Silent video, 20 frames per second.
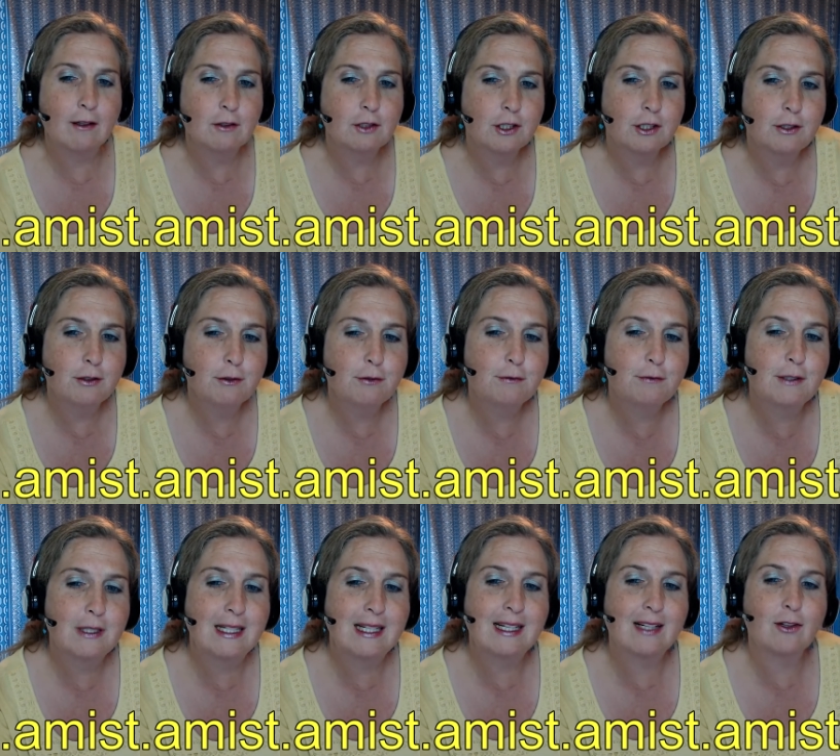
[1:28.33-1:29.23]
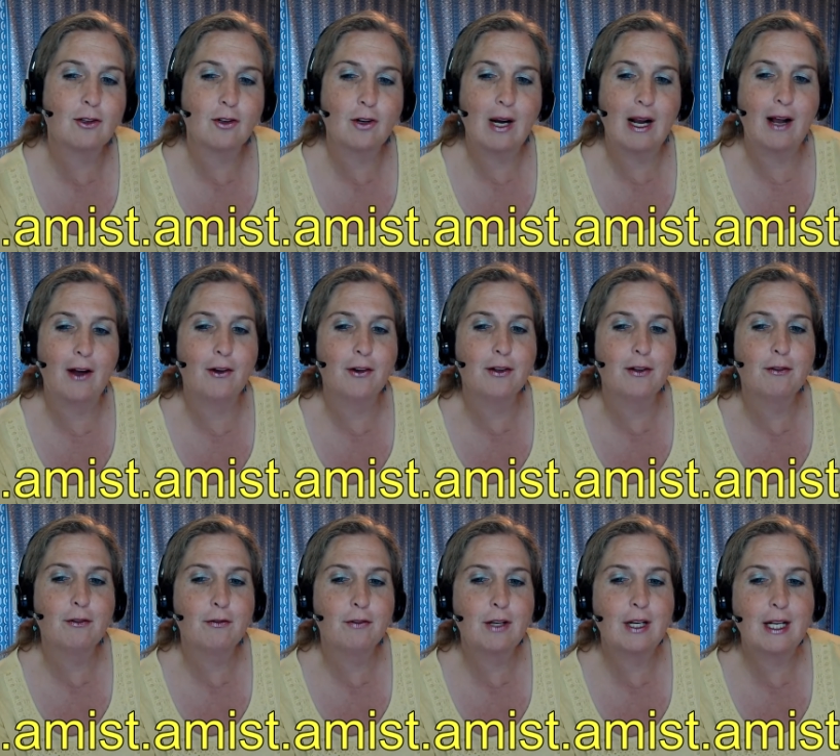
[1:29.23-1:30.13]
do you fit in or how do you
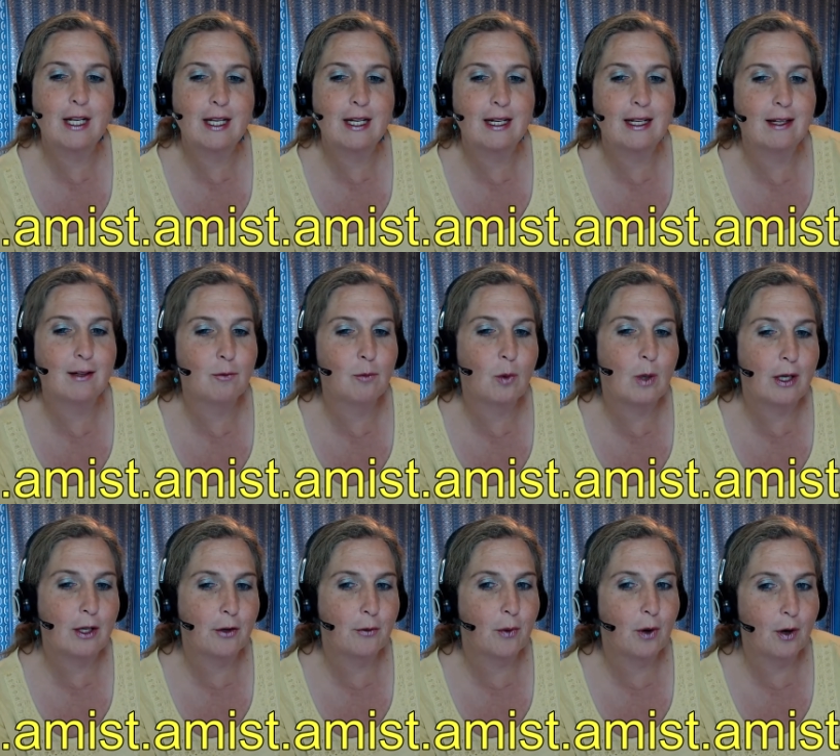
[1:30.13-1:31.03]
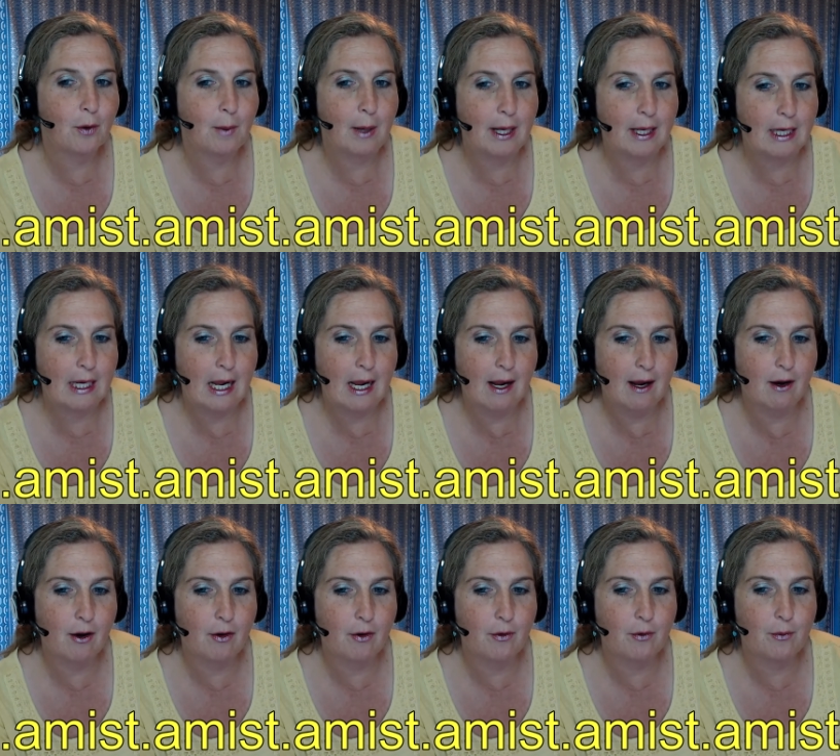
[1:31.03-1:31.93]
fit in what you are right
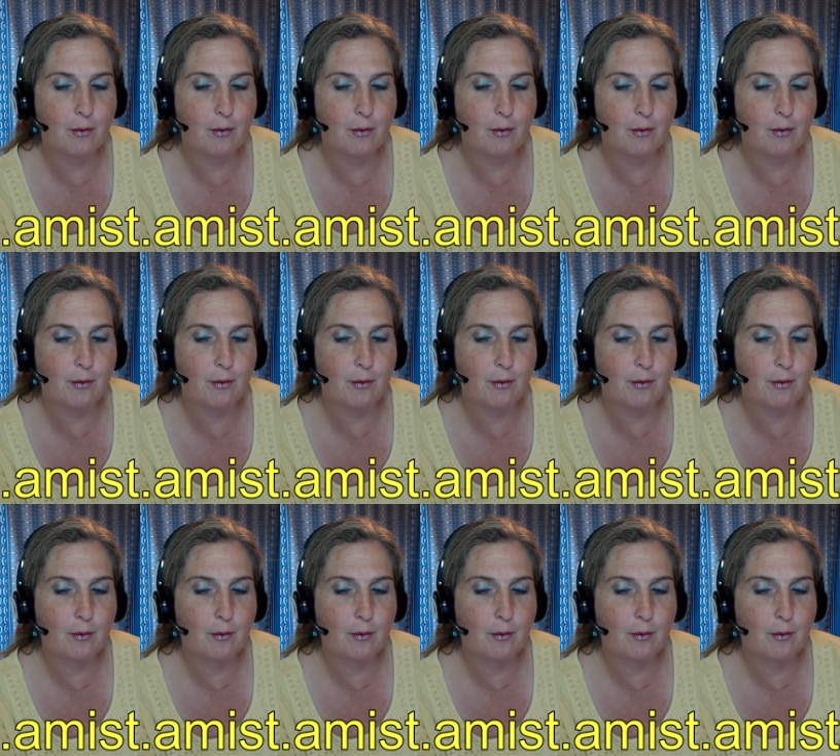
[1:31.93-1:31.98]
now,